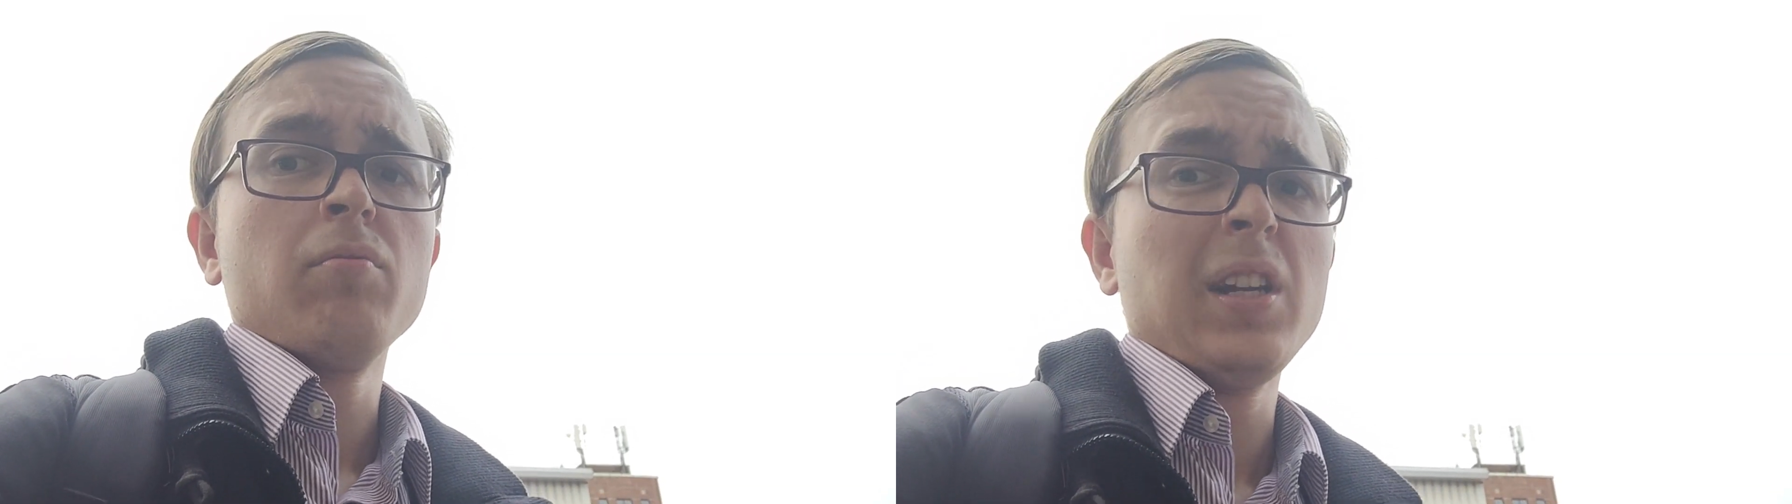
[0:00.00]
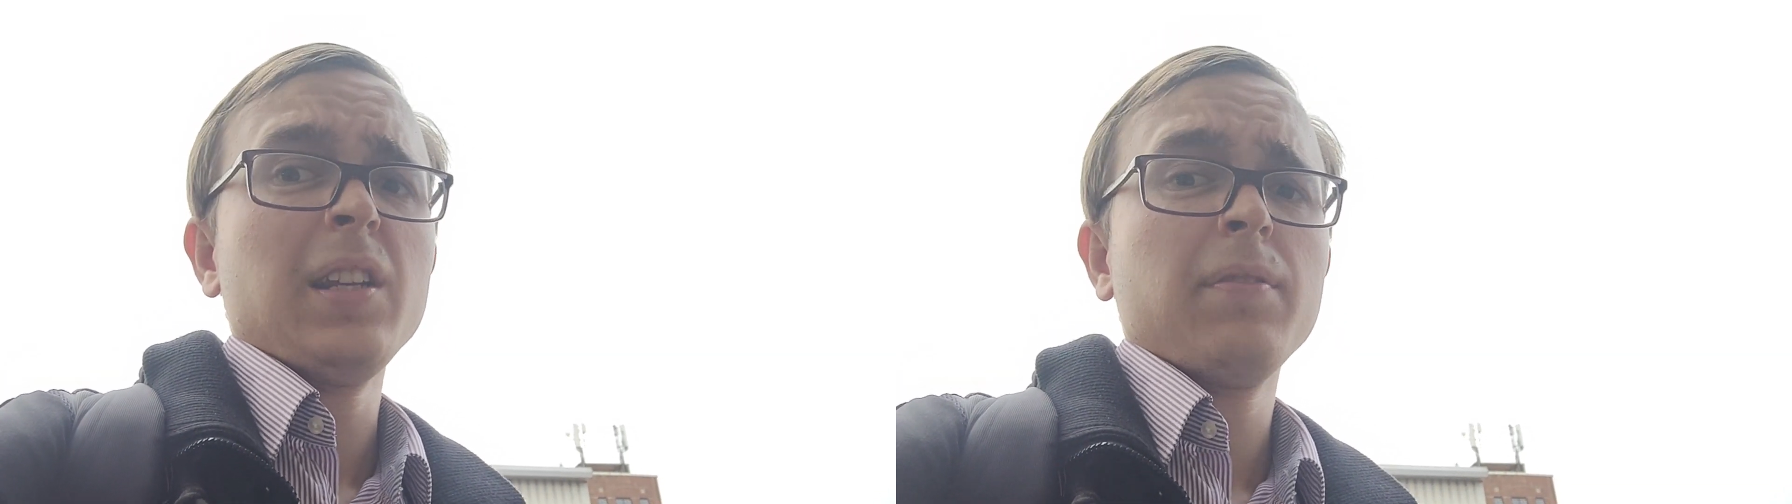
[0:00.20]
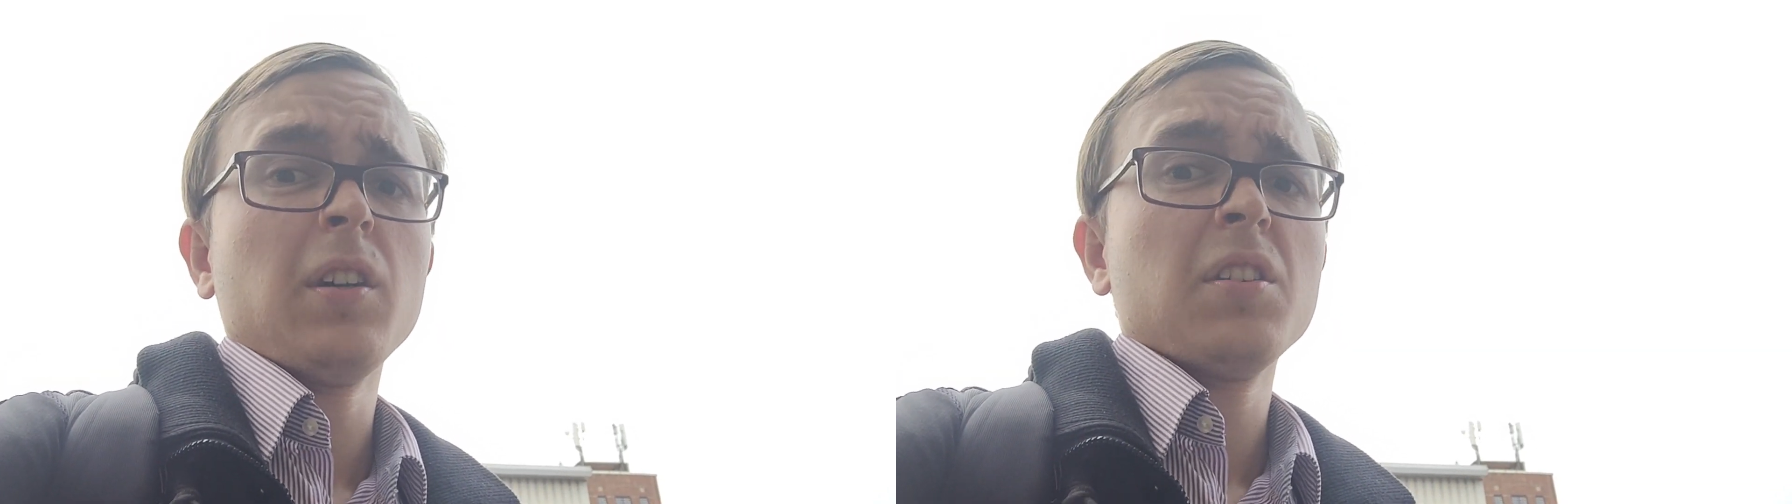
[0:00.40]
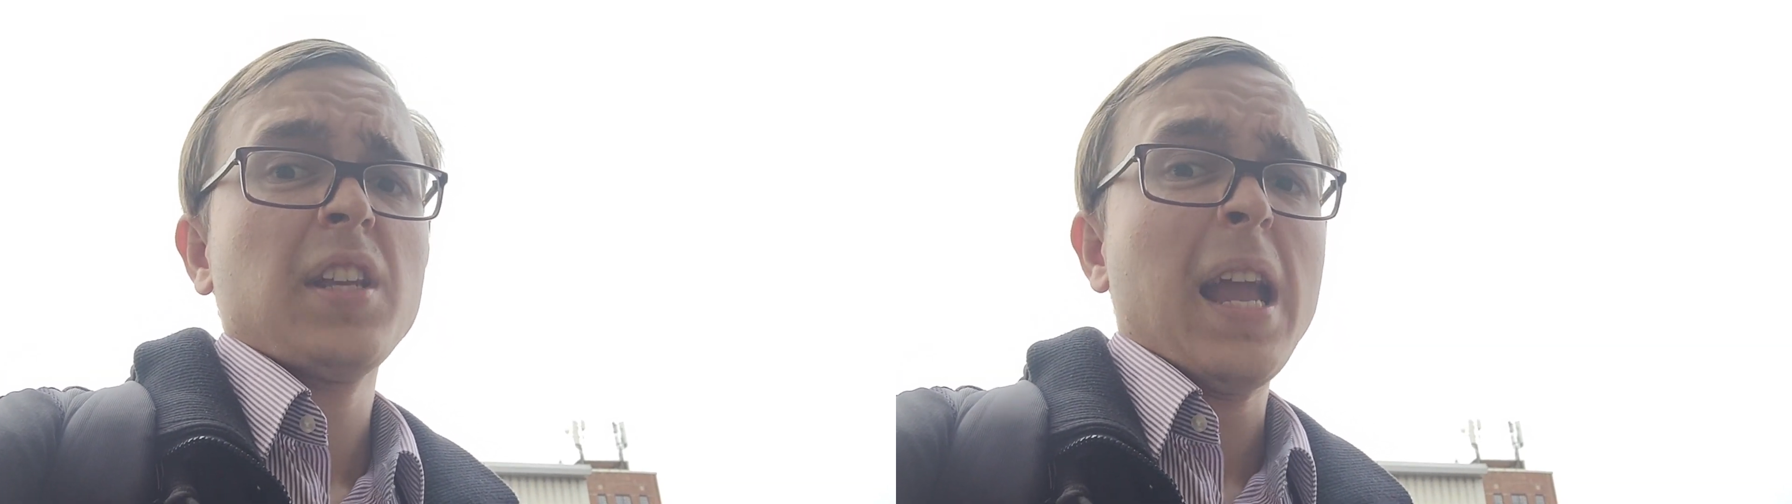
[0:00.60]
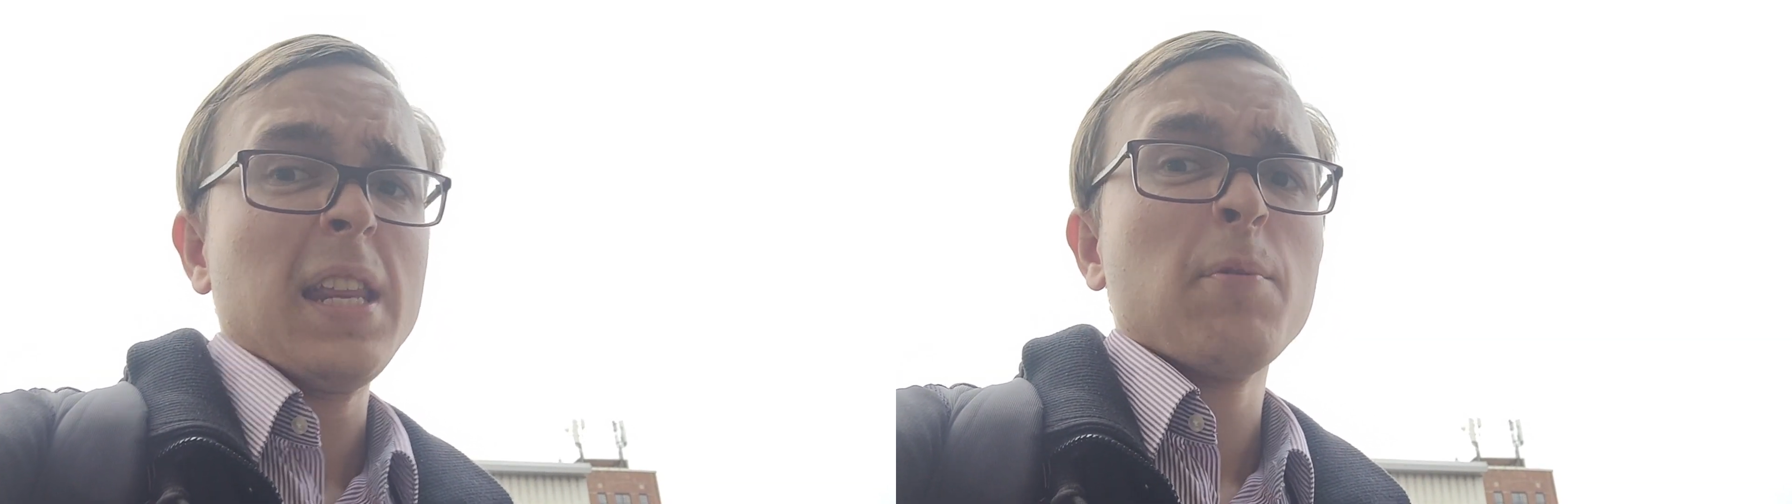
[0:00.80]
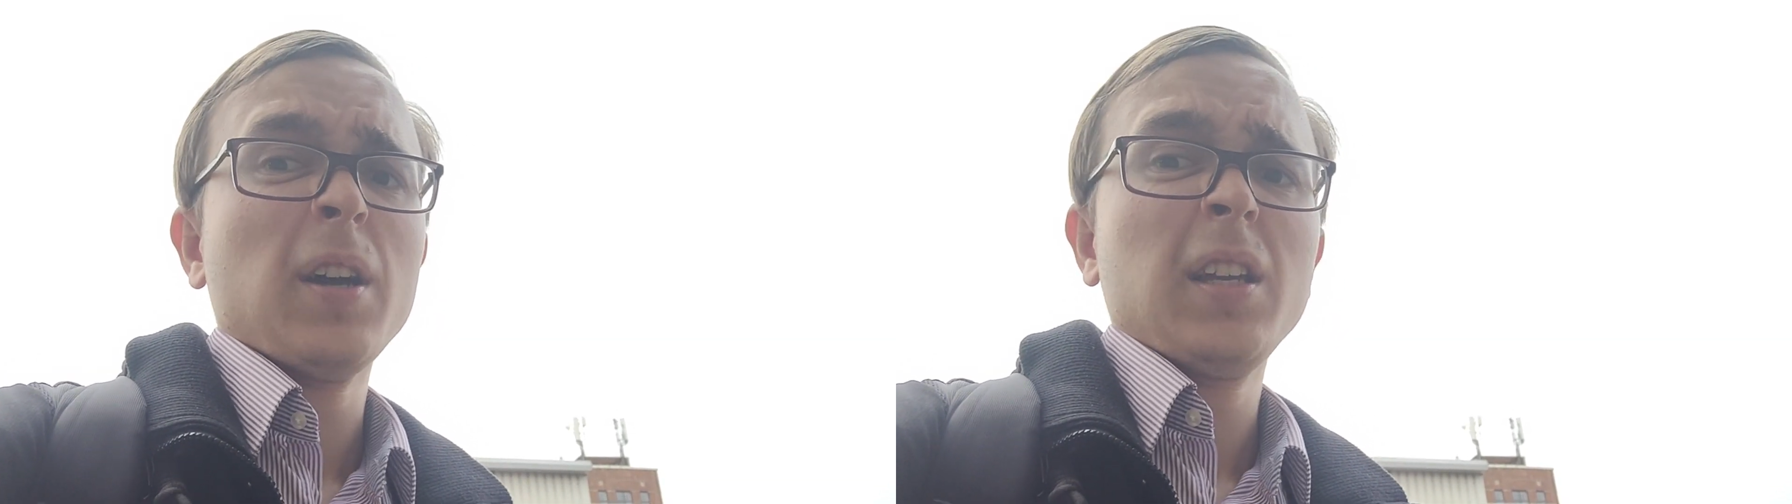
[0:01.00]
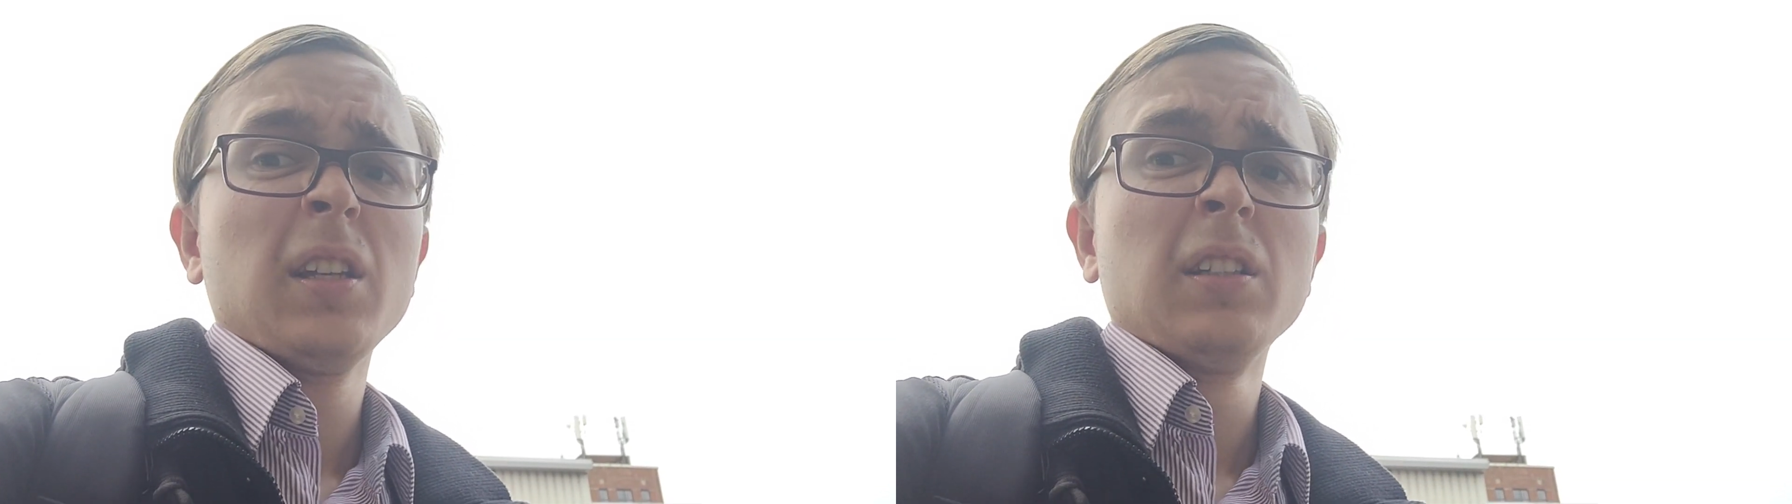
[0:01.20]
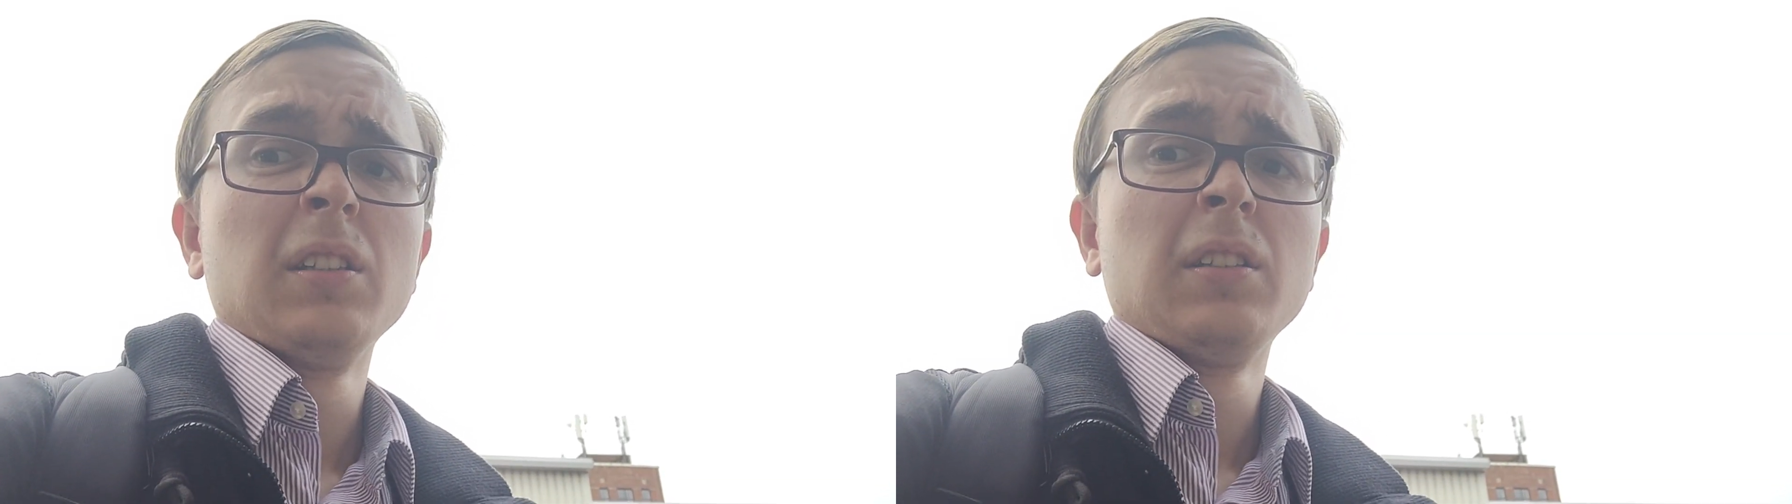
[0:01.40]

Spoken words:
really fast anyway.